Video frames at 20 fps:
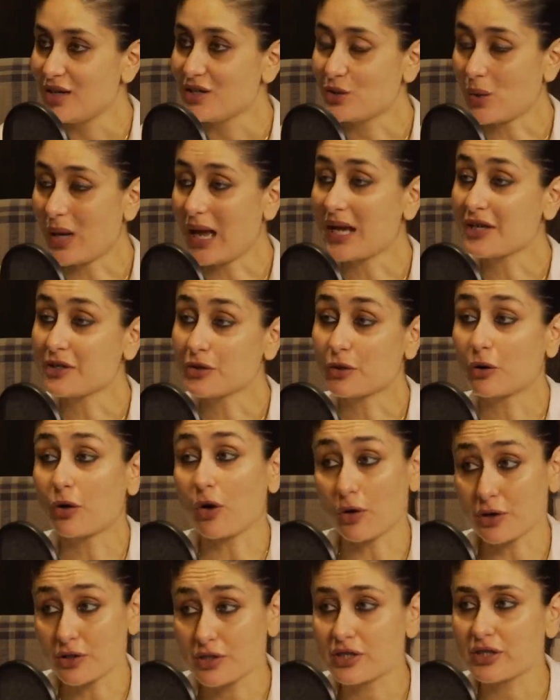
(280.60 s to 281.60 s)
So I had to
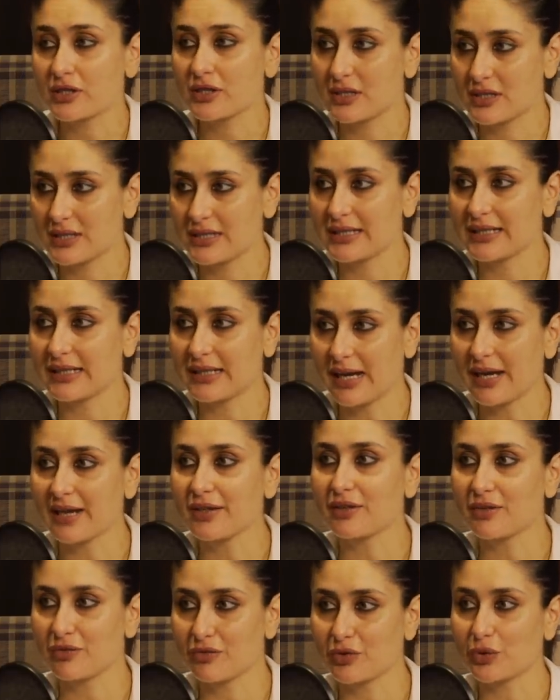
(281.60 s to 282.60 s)
consciously
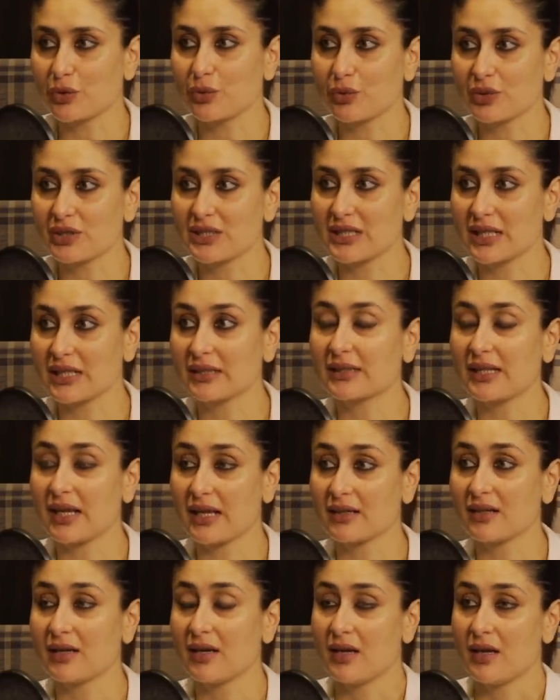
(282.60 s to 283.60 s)
kind of, you know, take
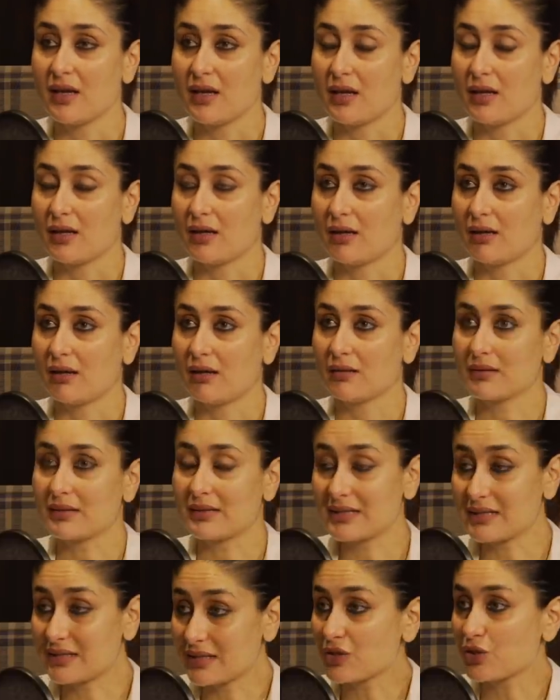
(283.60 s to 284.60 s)
that
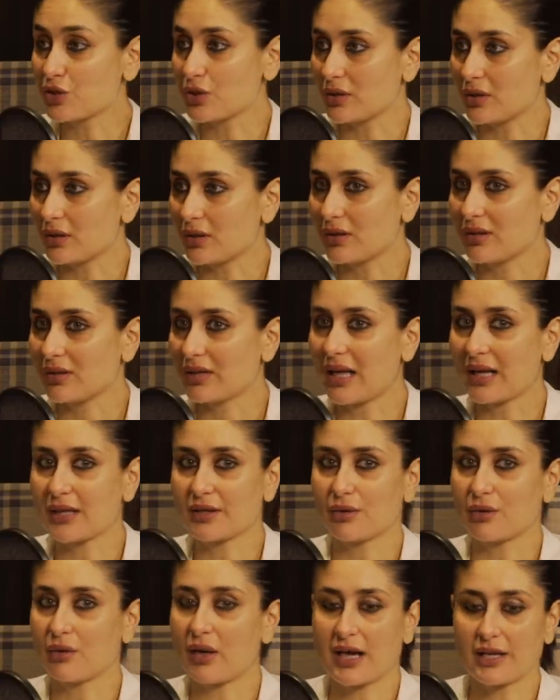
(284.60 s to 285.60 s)
decision that,
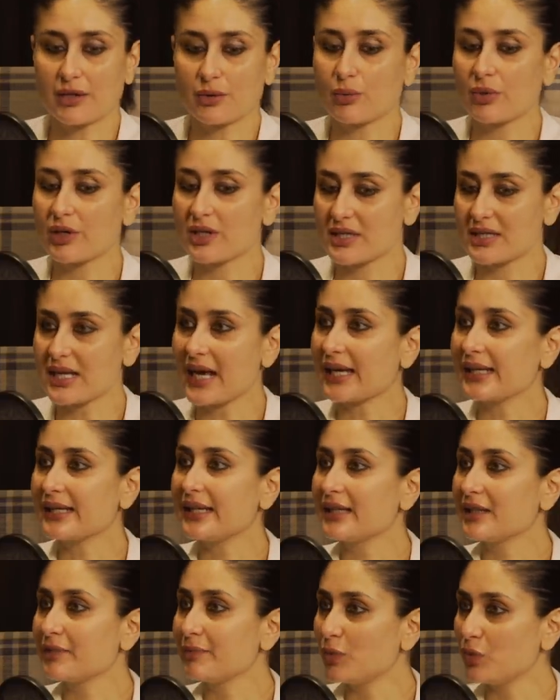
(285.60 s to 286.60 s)
you know, I don't want to sign
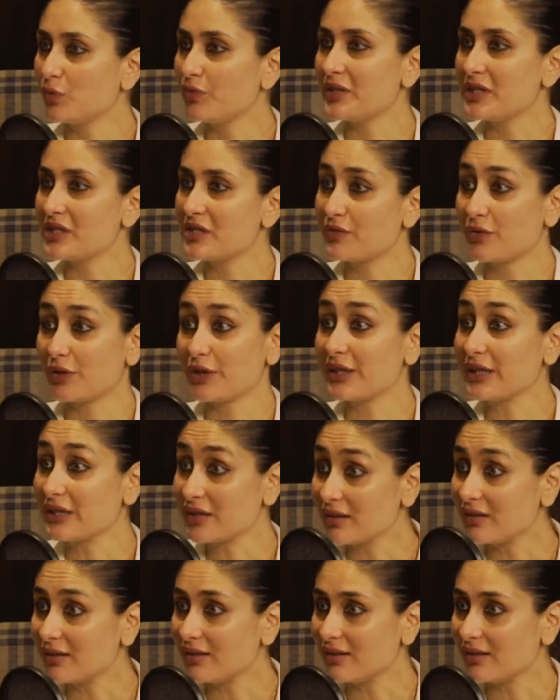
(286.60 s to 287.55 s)
any movies for a year.